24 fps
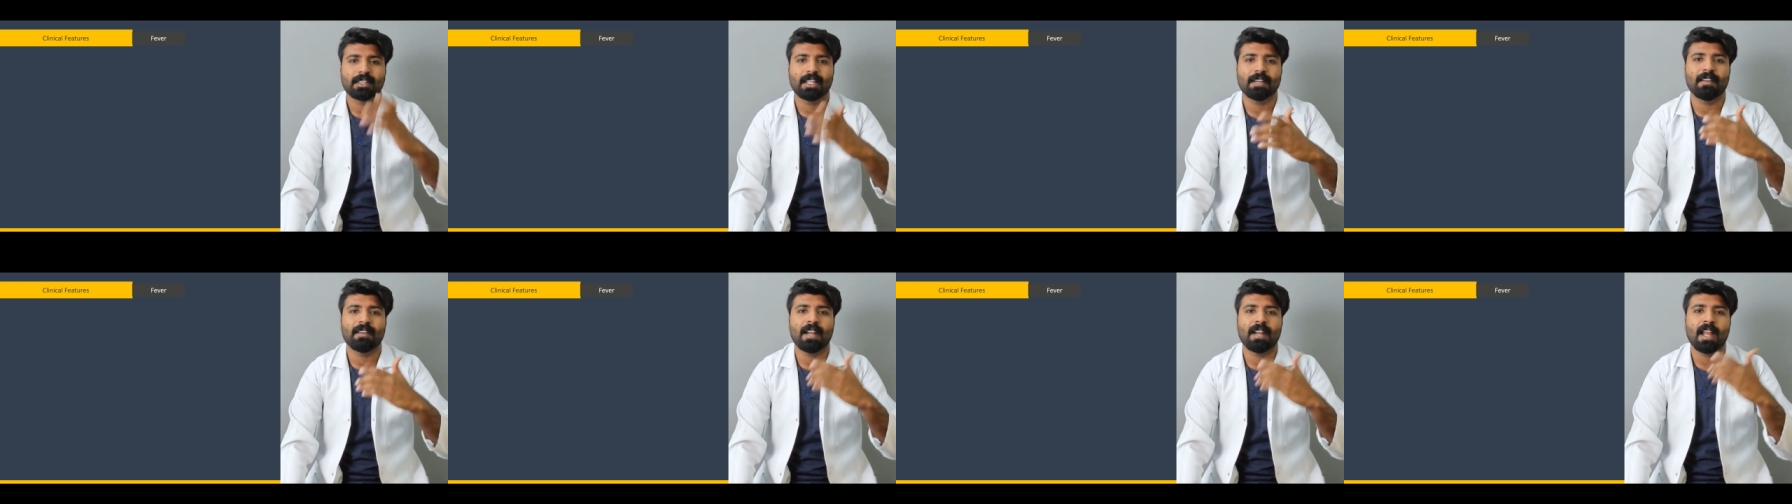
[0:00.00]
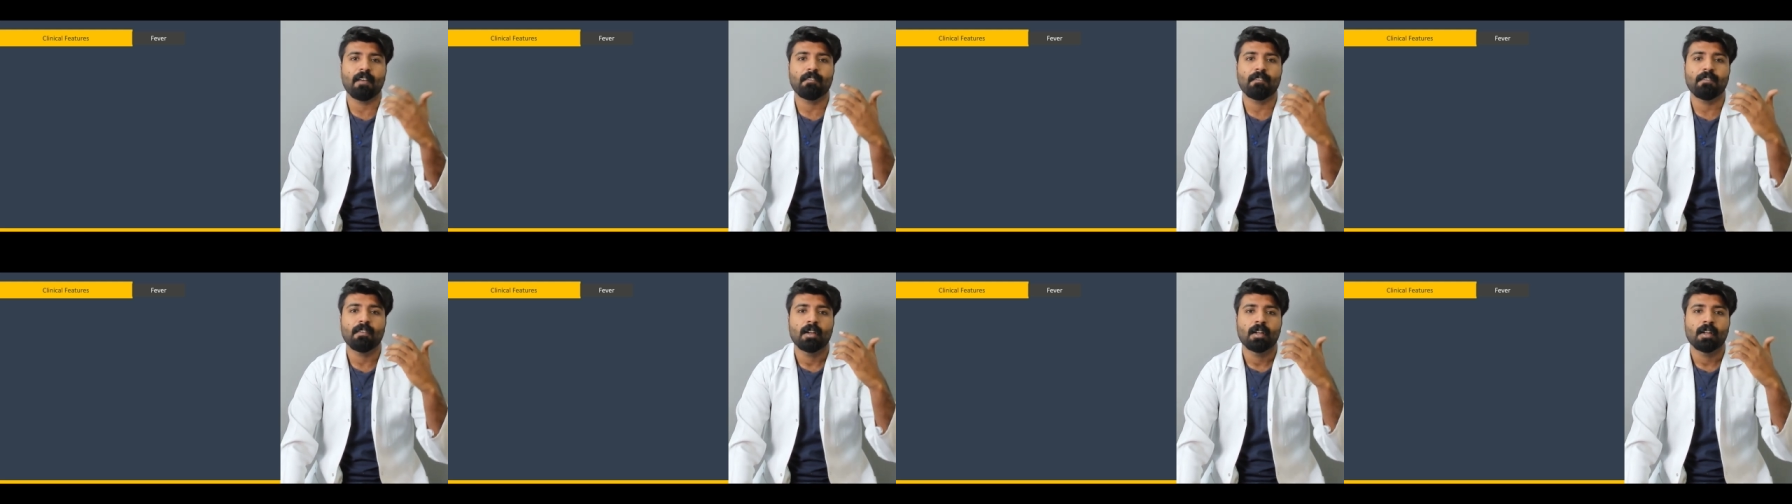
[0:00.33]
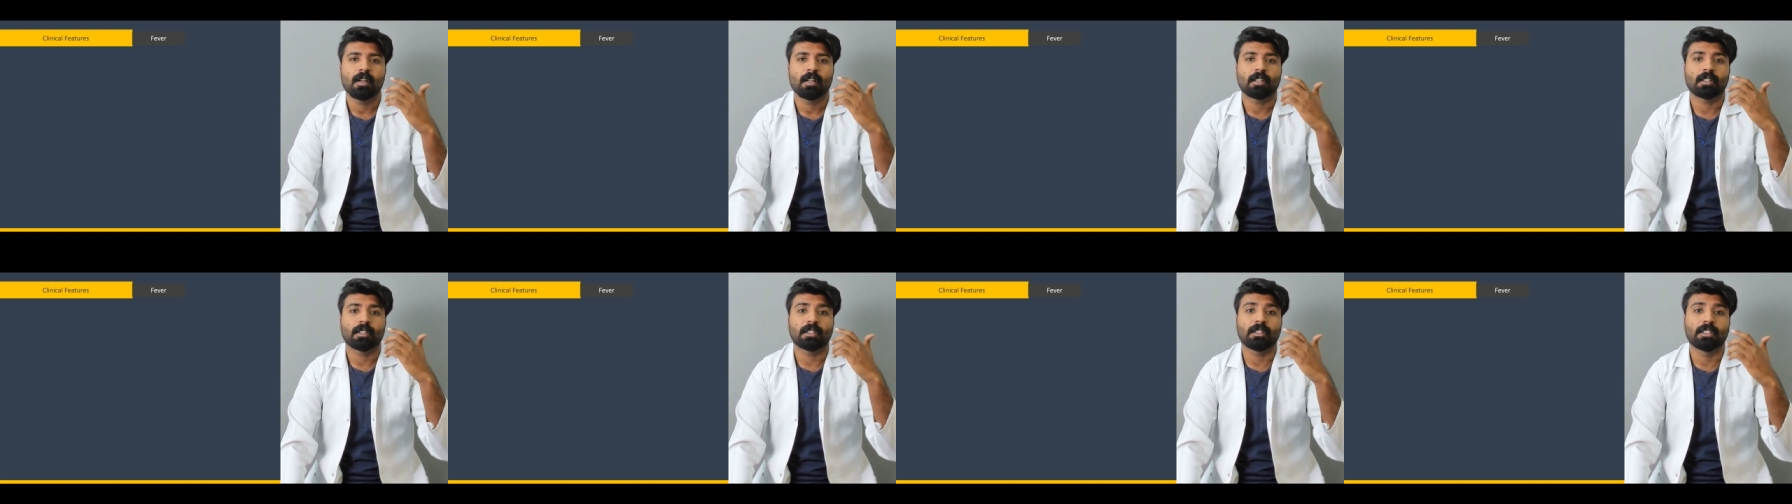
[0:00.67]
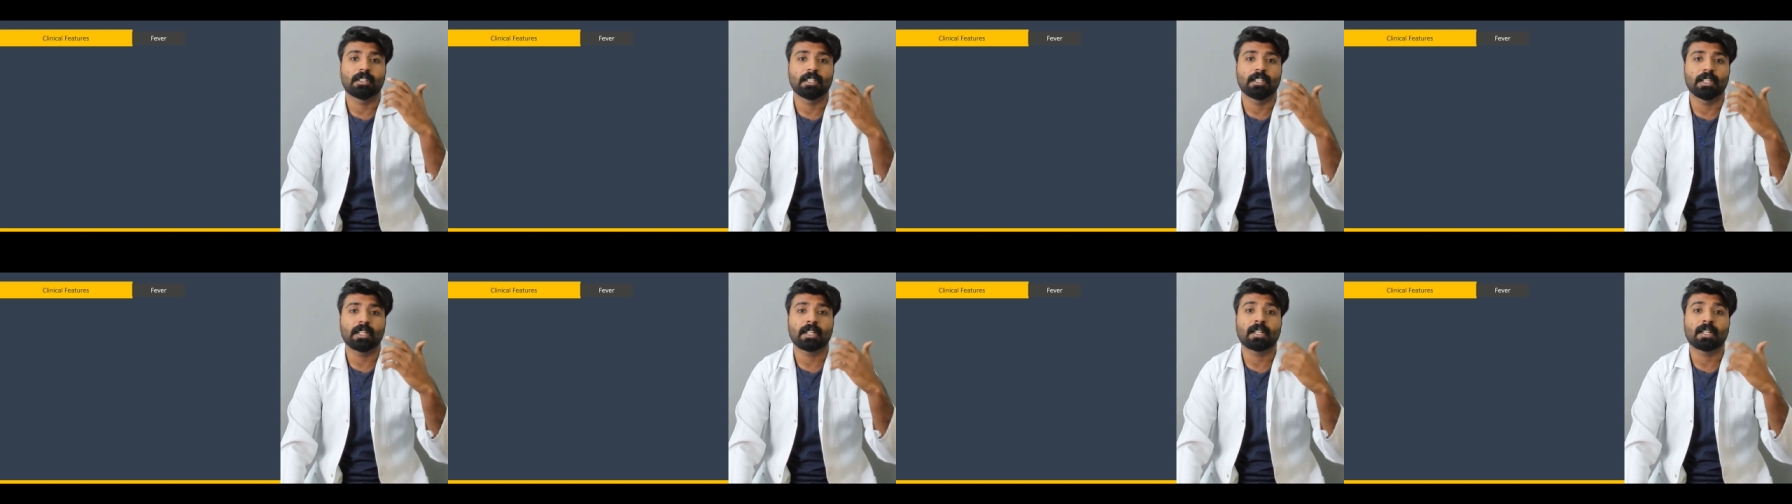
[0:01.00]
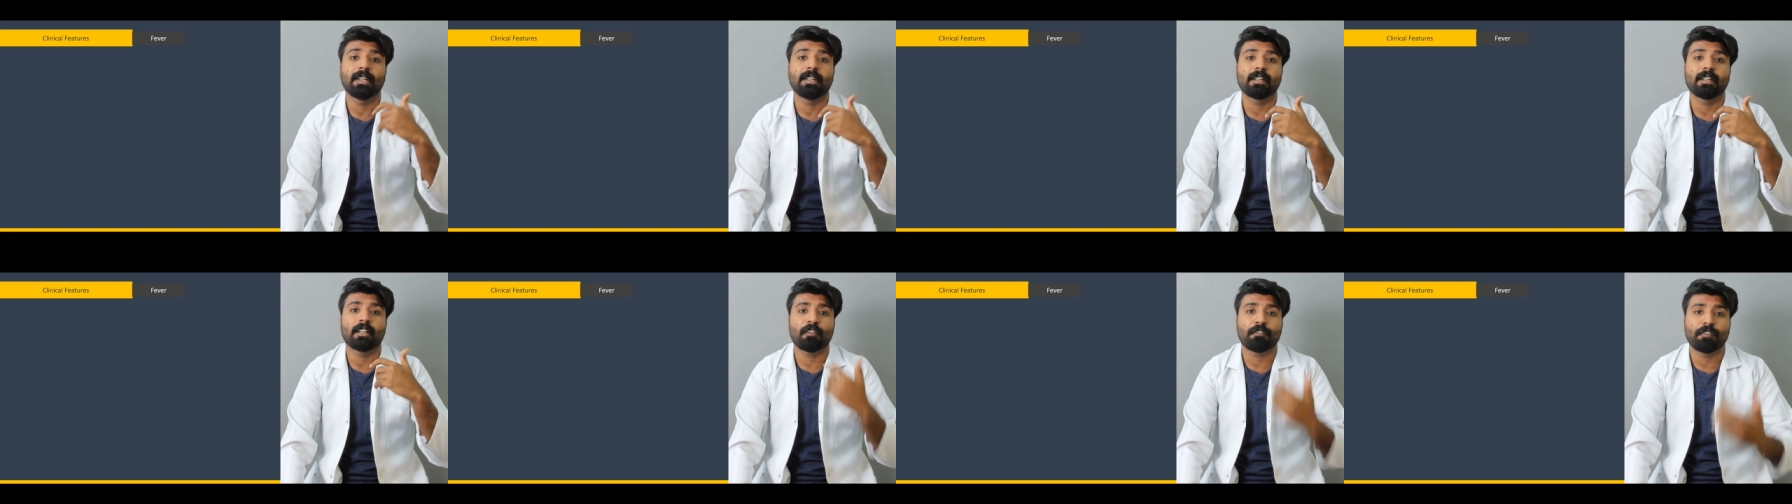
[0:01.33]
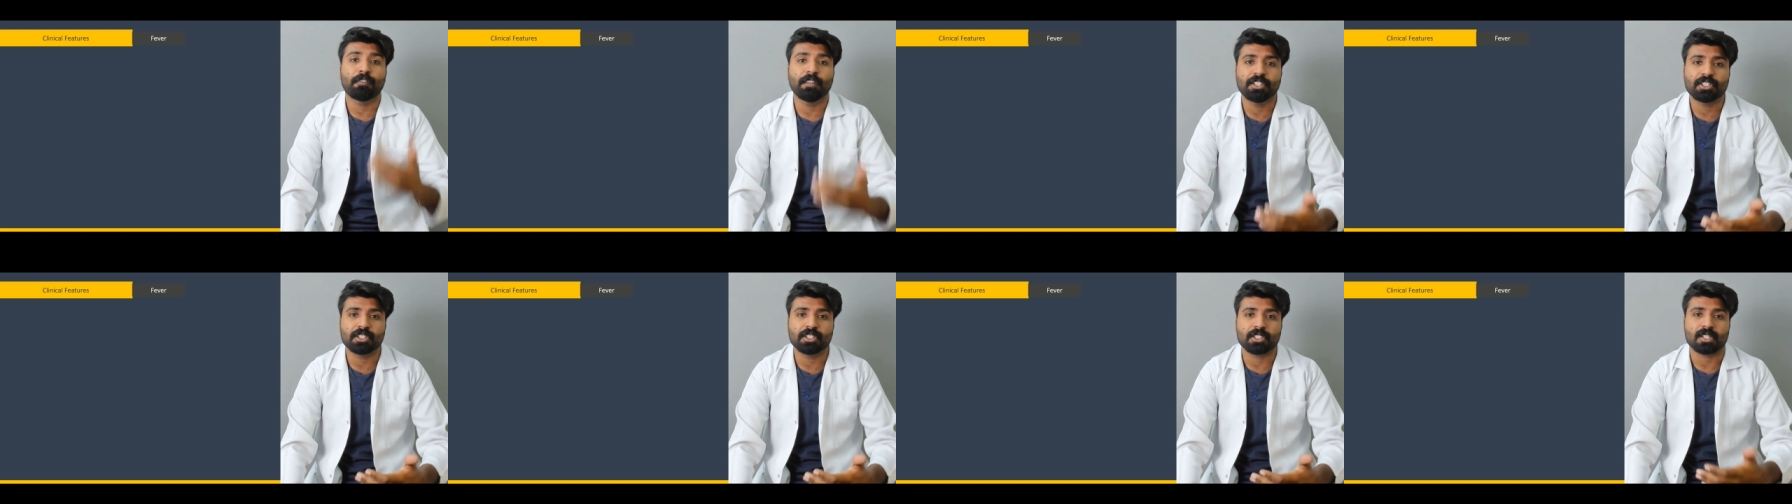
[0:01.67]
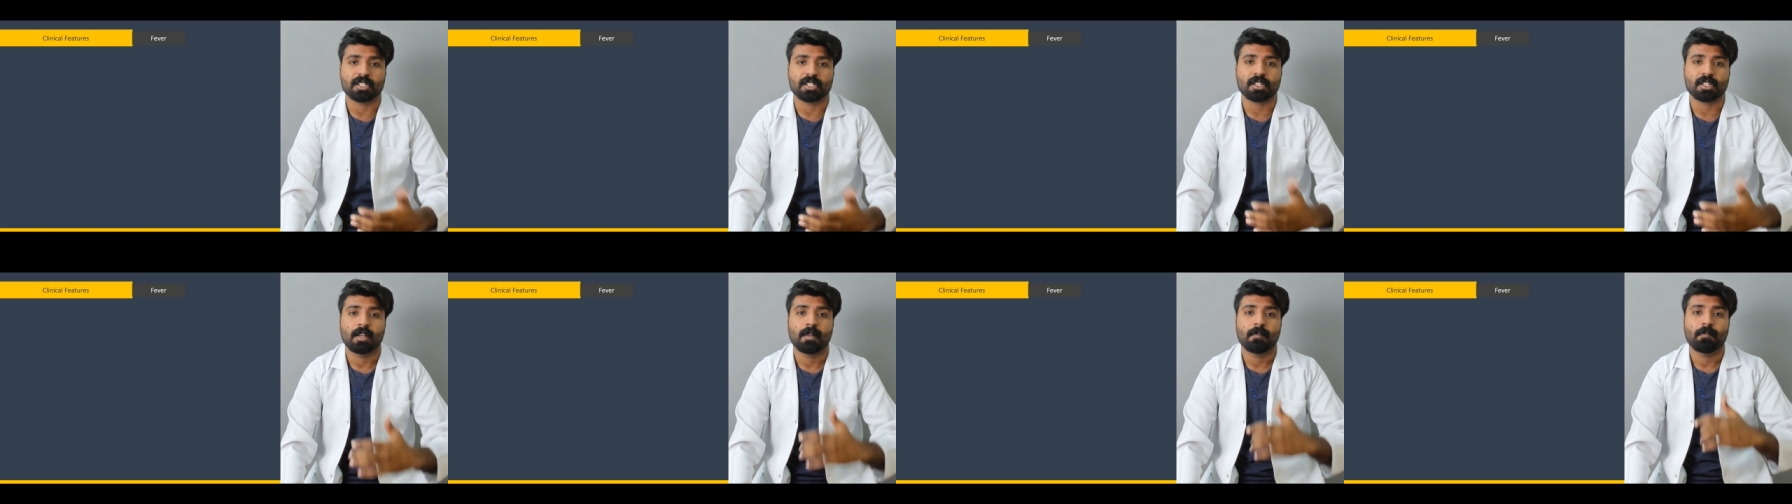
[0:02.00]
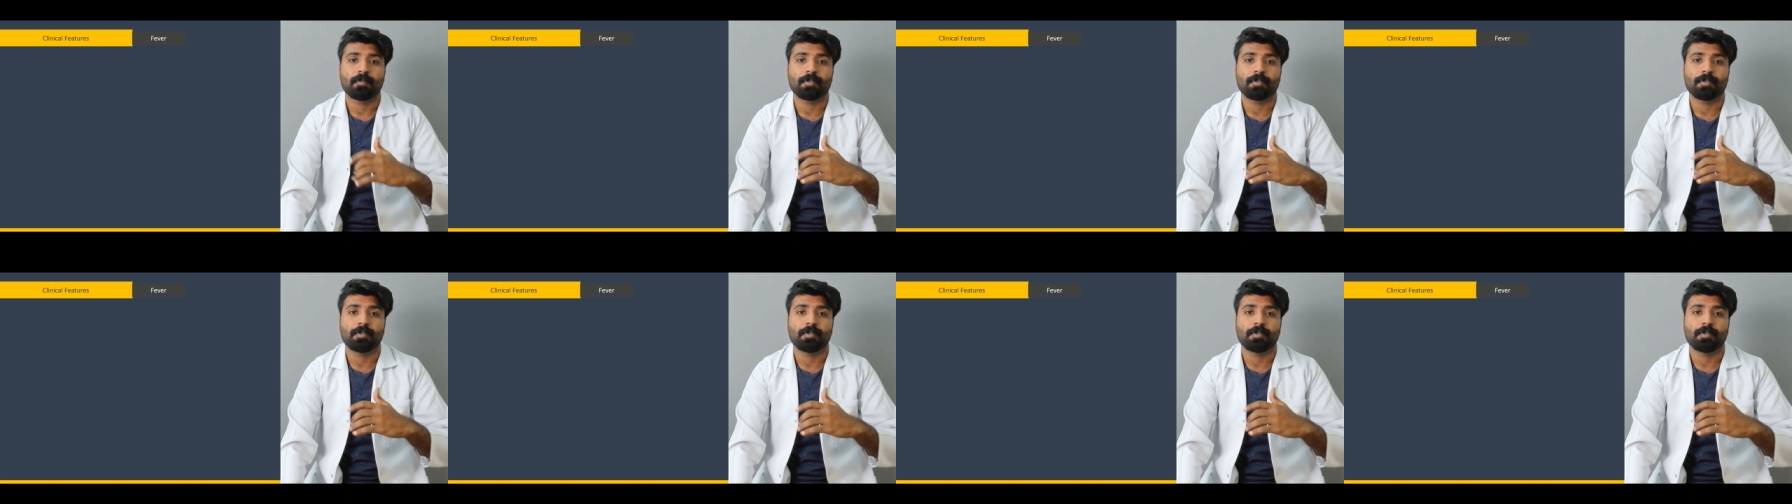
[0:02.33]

they will have their clinical features